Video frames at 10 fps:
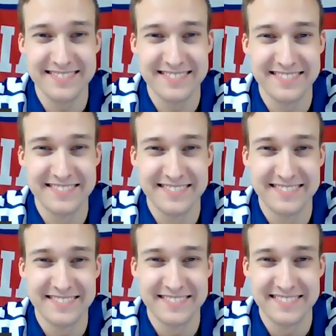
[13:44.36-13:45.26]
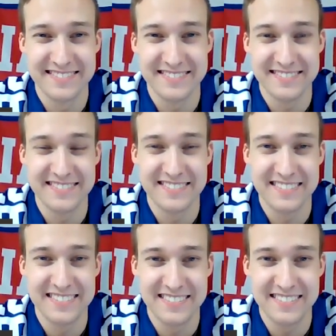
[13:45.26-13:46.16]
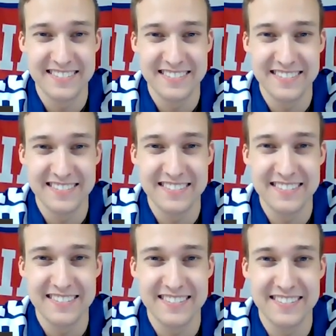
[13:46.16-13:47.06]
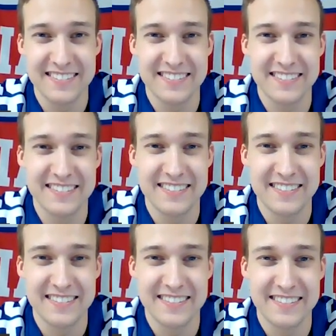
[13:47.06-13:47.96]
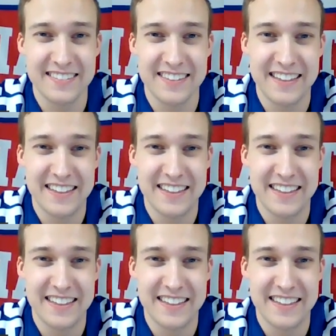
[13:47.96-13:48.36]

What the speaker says: (not speaking)